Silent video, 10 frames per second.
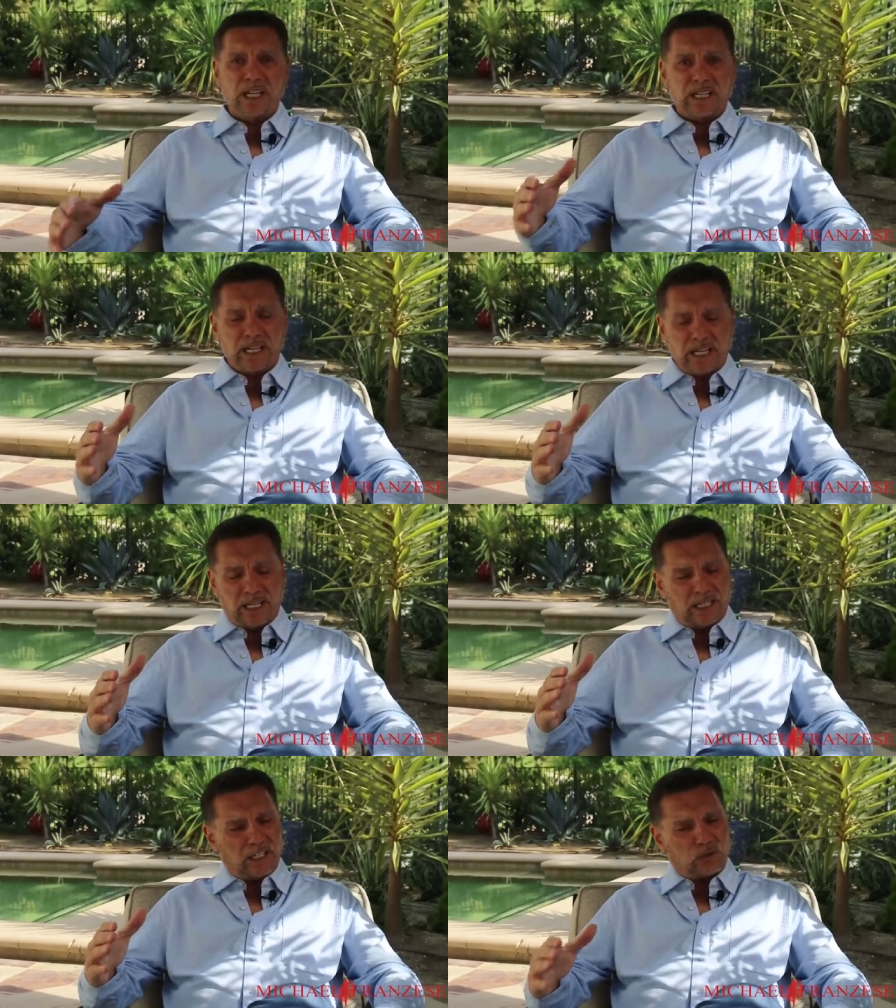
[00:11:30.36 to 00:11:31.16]
And I,
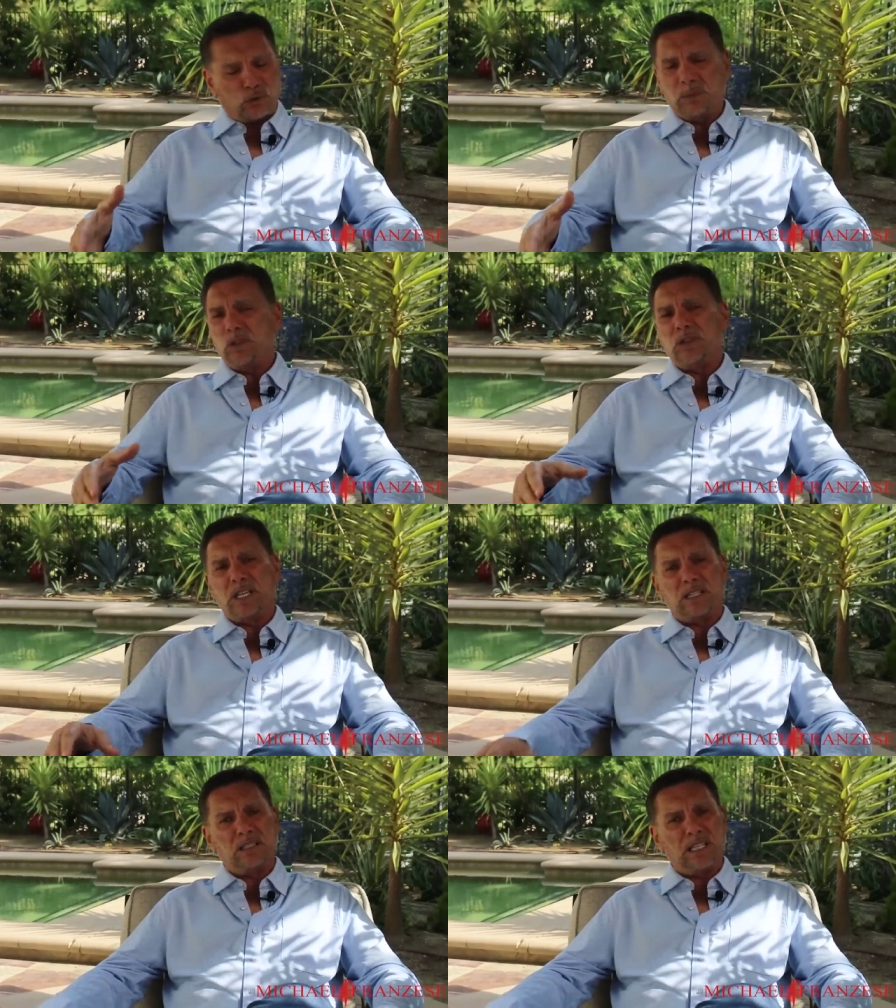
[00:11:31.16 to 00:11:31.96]
and I attribute
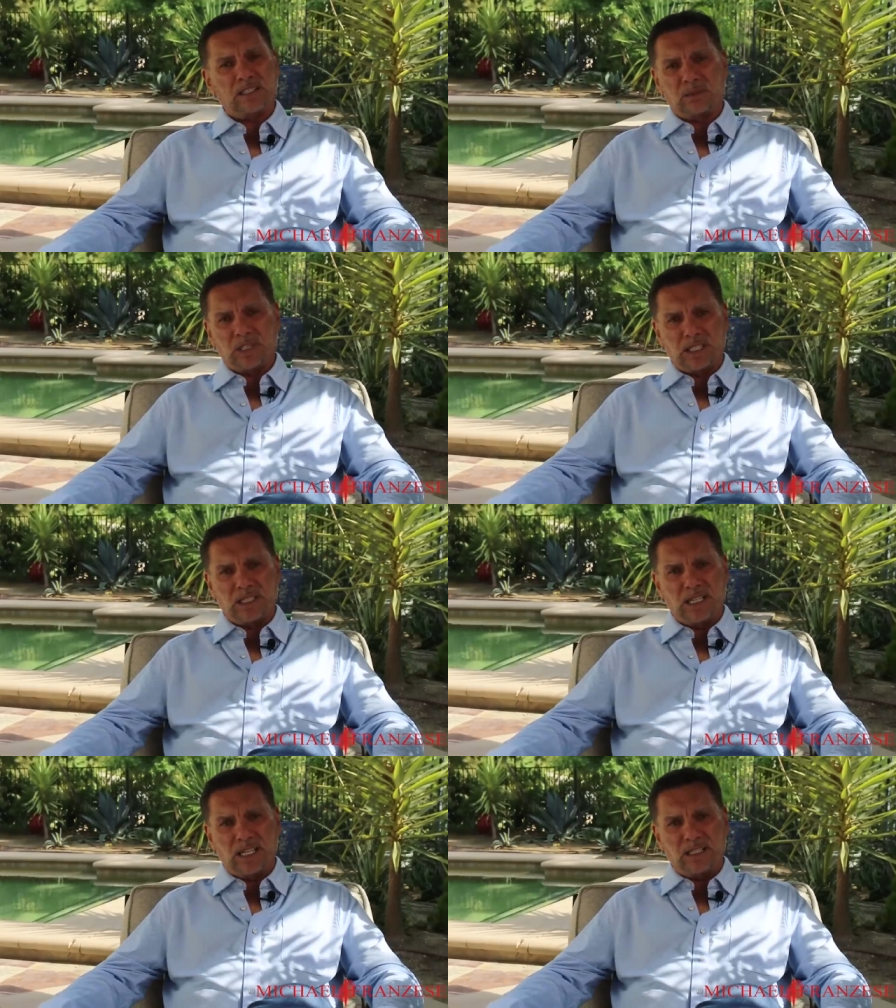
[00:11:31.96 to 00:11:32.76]
that a lot to my
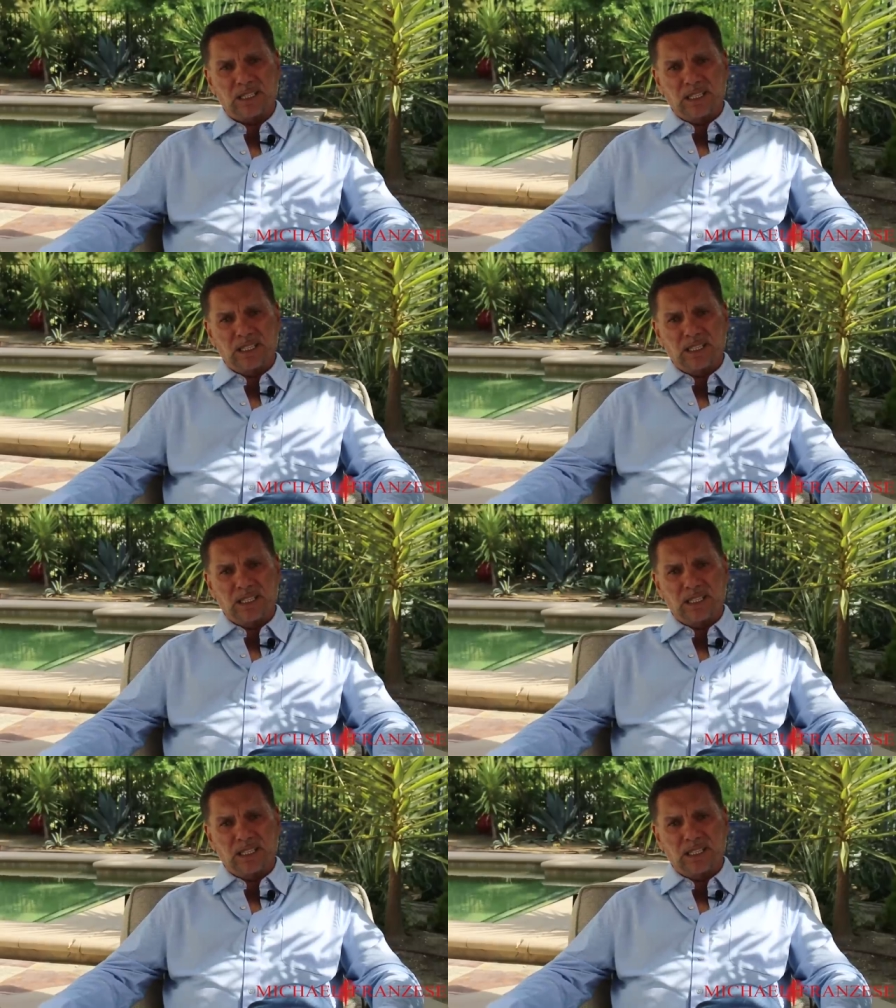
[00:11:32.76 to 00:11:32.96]
dad.